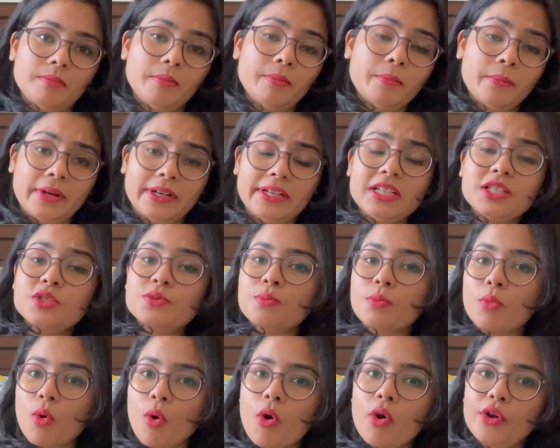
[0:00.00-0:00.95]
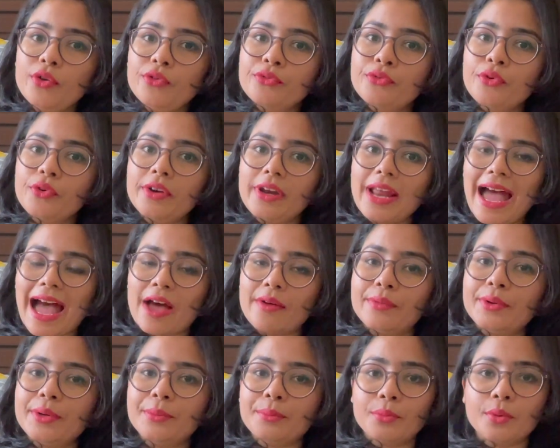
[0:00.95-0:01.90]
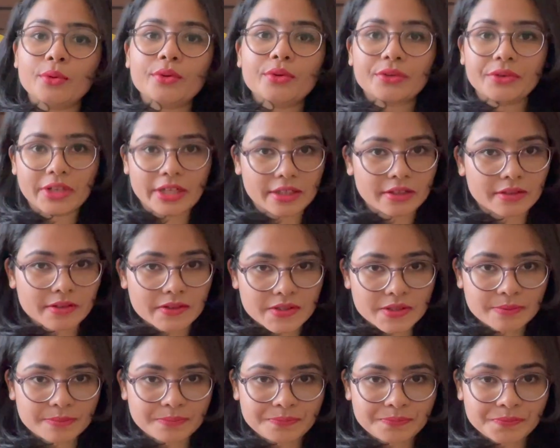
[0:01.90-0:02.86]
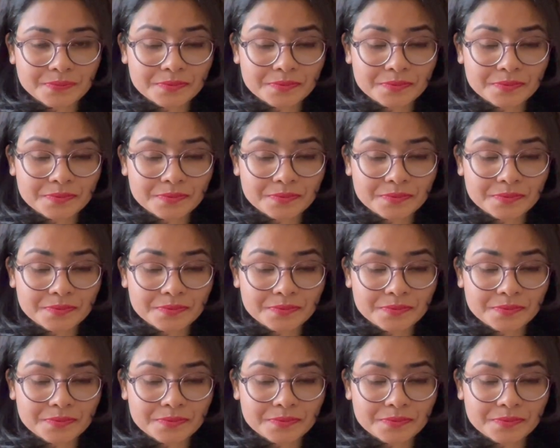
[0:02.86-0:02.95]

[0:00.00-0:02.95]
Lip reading: but it's more for avid book readers.